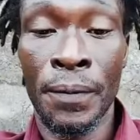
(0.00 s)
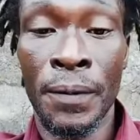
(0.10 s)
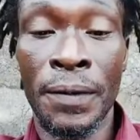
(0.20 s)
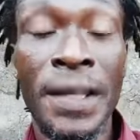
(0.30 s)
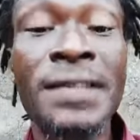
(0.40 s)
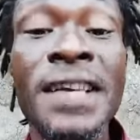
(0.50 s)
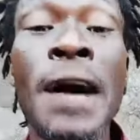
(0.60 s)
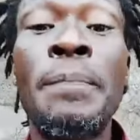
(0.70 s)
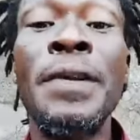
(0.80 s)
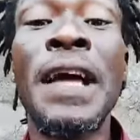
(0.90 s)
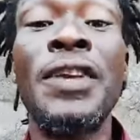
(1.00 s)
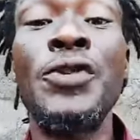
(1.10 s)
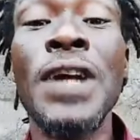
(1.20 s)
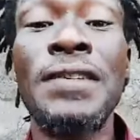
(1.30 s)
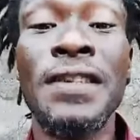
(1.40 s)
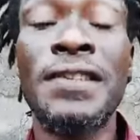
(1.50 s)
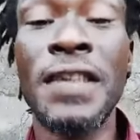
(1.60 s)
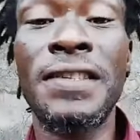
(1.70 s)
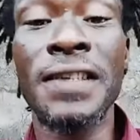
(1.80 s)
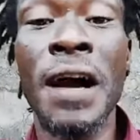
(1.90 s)
This happened at the United
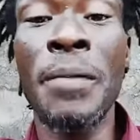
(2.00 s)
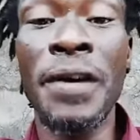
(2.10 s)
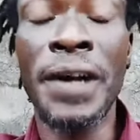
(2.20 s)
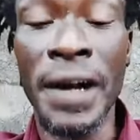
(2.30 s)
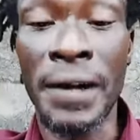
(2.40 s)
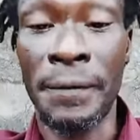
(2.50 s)
States, America.